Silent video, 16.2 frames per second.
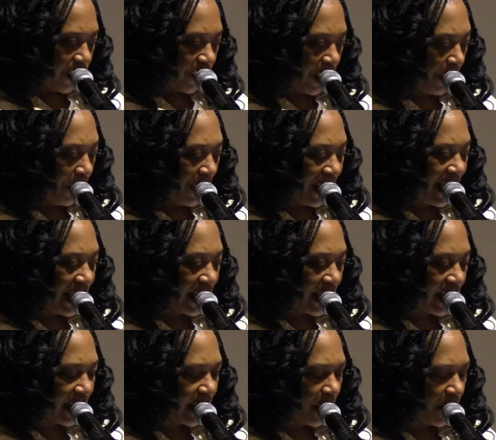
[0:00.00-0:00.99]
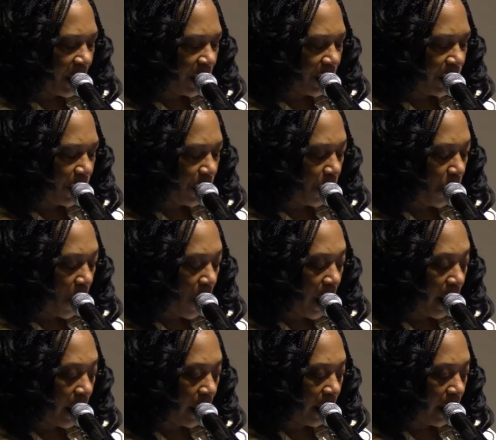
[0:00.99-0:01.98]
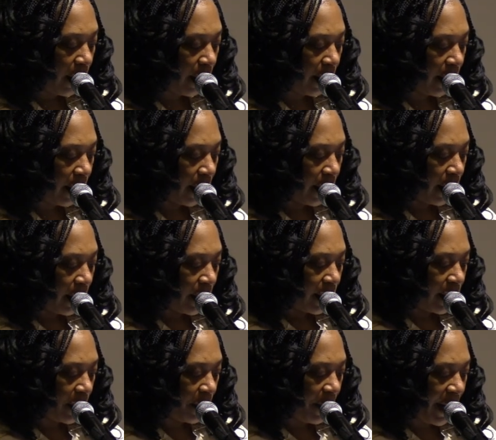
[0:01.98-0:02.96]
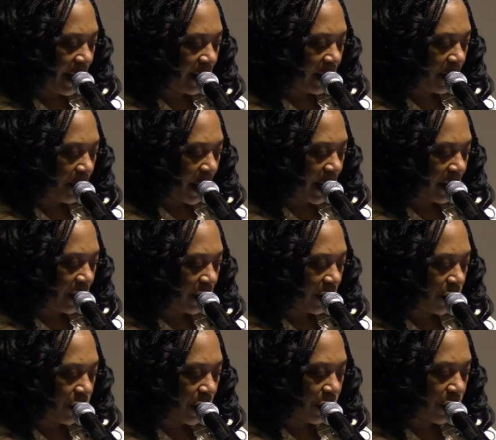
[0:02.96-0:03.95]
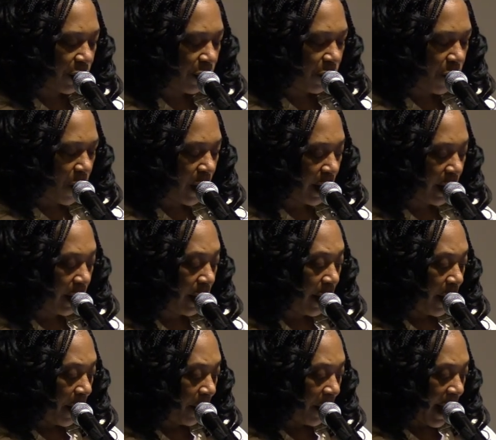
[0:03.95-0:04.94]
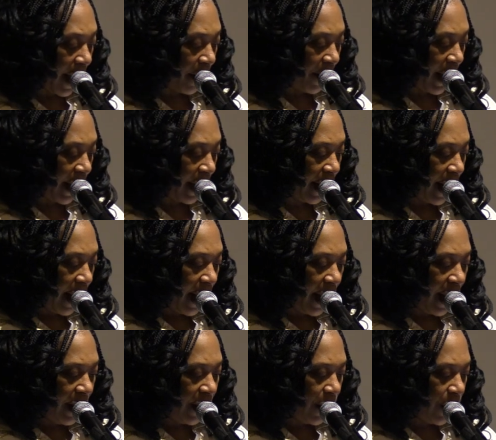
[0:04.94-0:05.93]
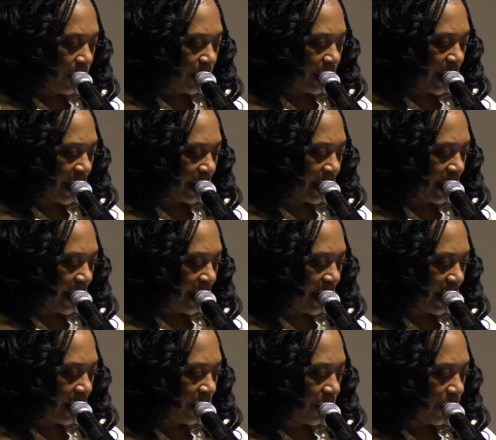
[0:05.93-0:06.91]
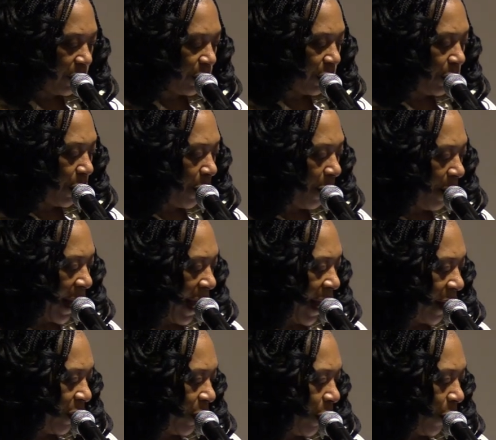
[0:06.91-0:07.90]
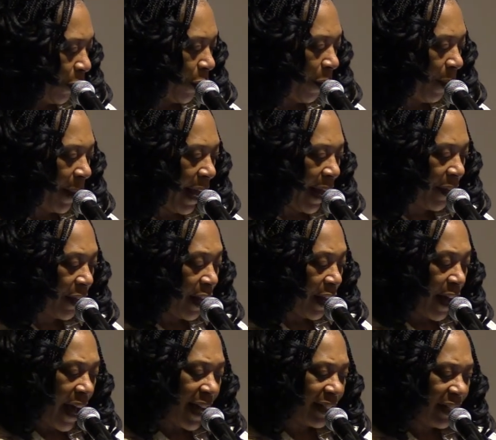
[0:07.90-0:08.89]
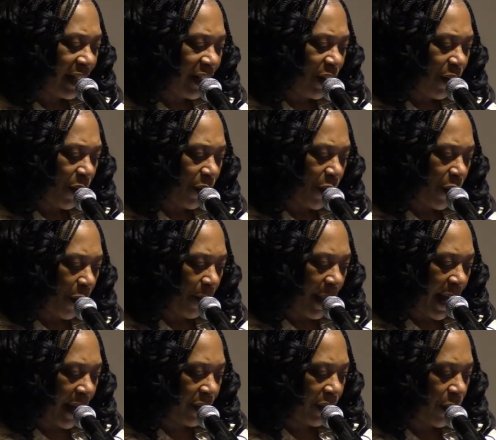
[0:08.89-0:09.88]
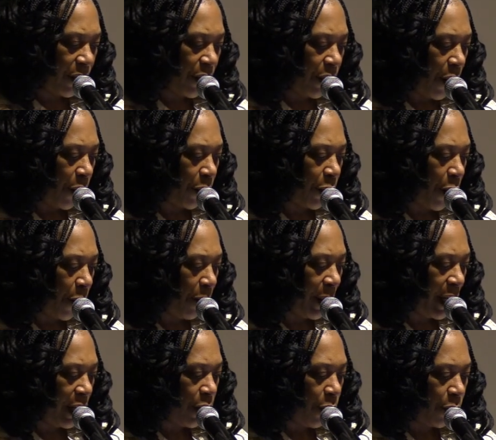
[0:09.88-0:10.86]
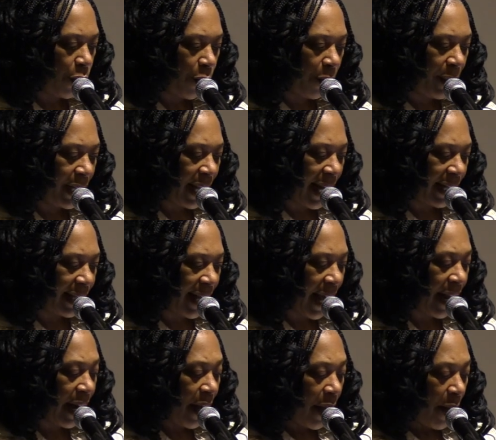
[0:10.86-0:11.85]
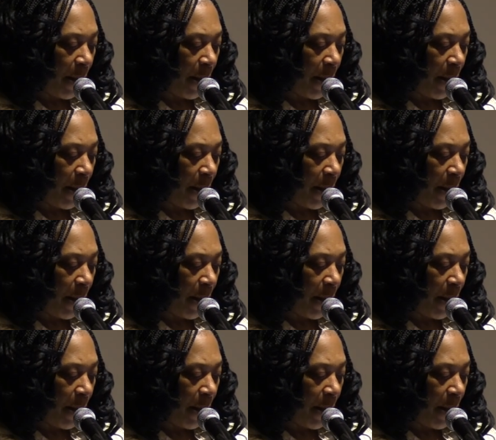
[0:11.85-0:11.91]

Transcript: of complete dissimilitude, one space minus the structure of one black man. Hey, yo, check dig. Don't you know math? You don't know math? I said, you don't know math. Yo, you don't know me. You don't know me like that.